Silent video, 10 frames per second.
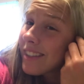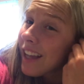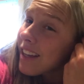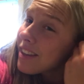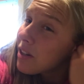
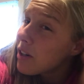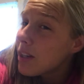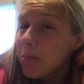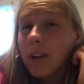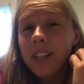
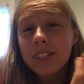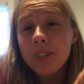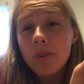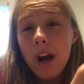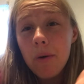9:30, but
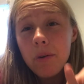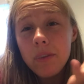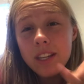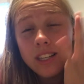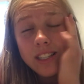
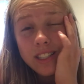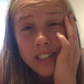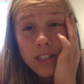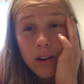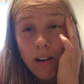these
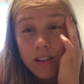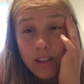two hours